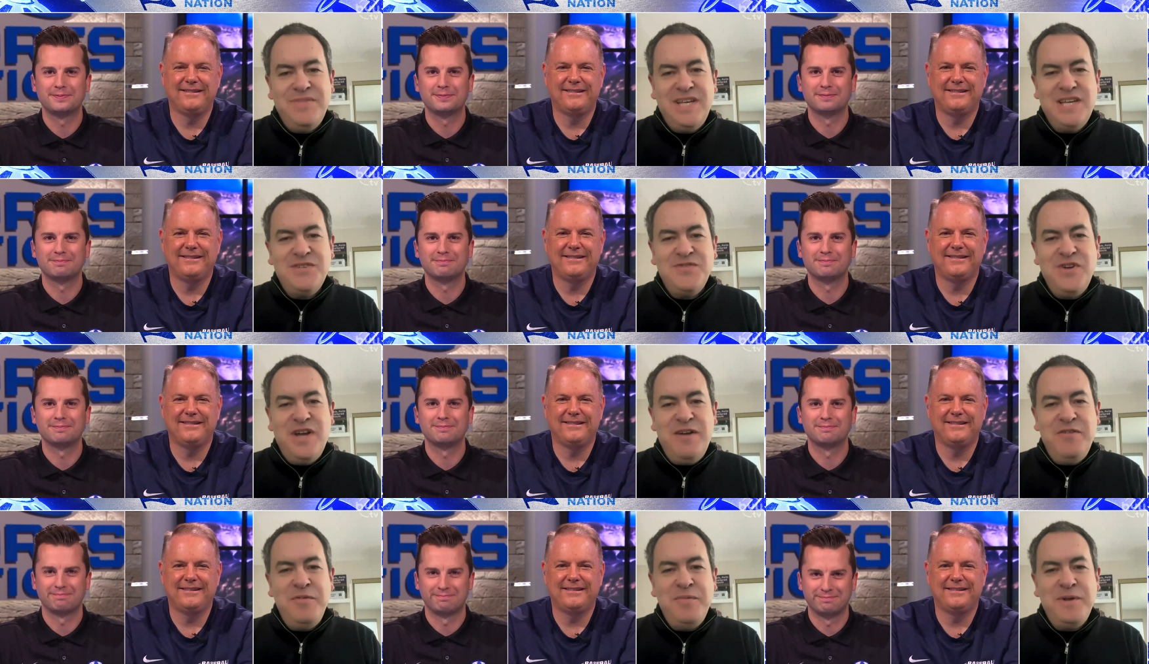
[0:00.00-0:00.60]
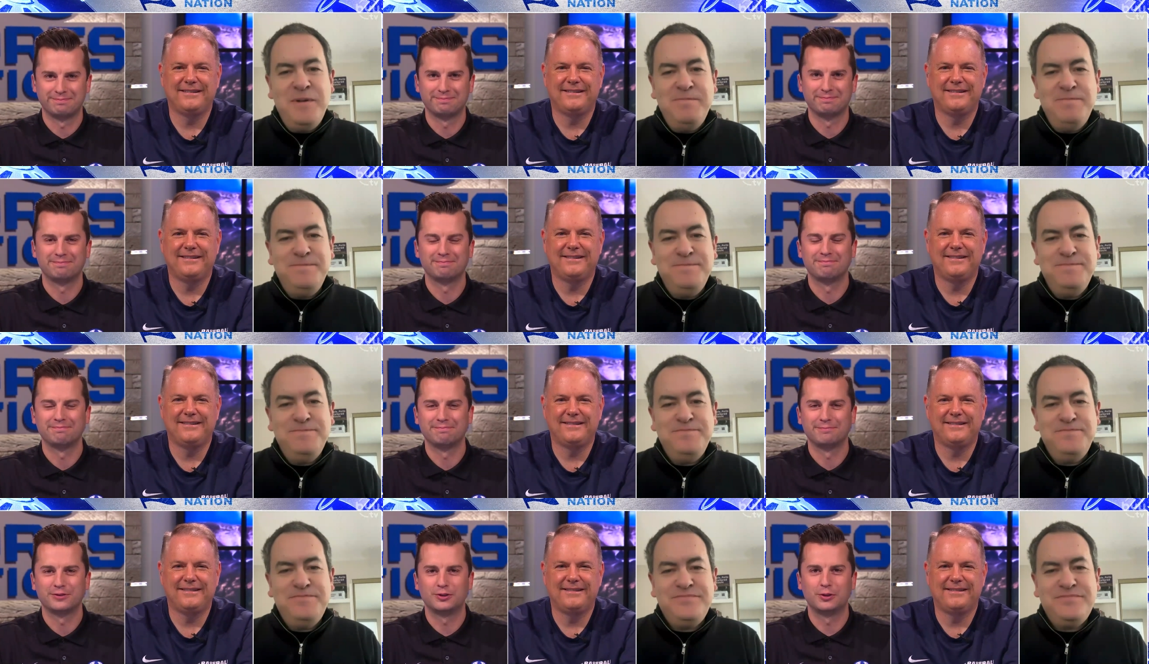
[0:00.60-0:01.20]
Speaker 1: Thanks for having me.
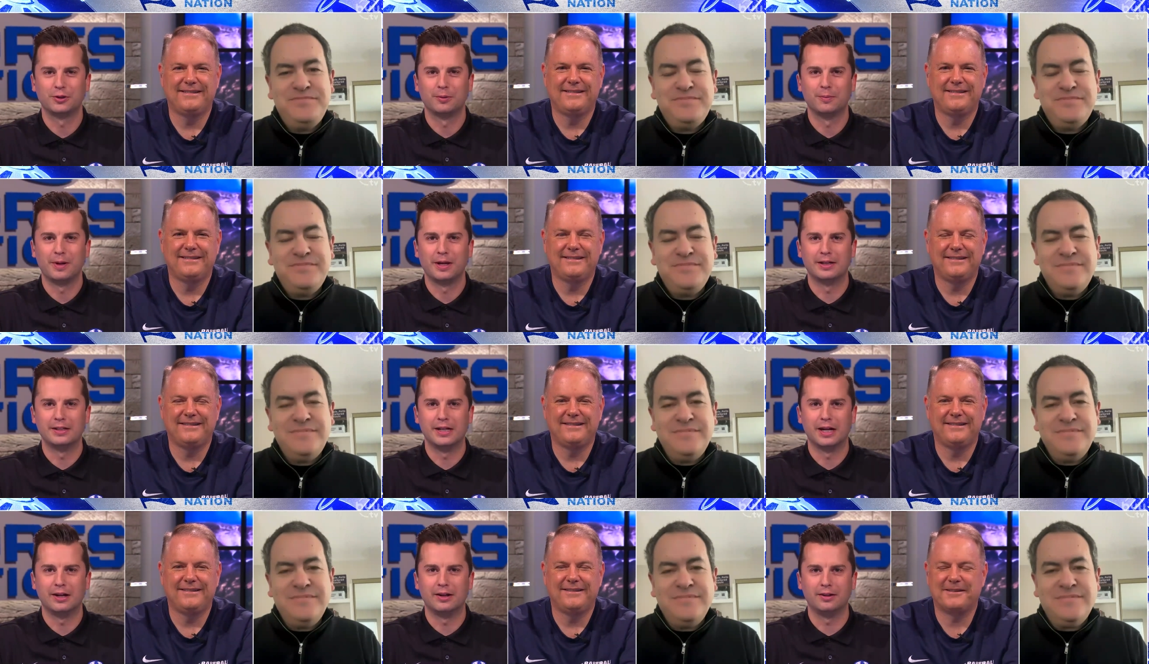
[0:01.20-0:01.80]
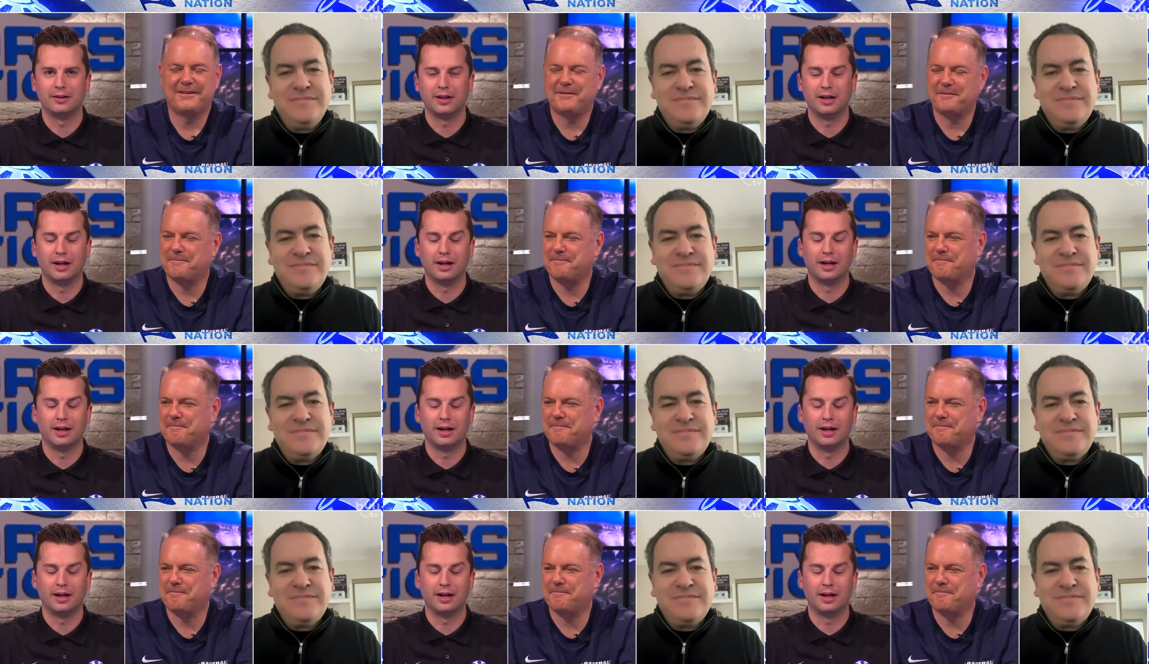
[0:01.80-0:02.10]
Stewart Mandel.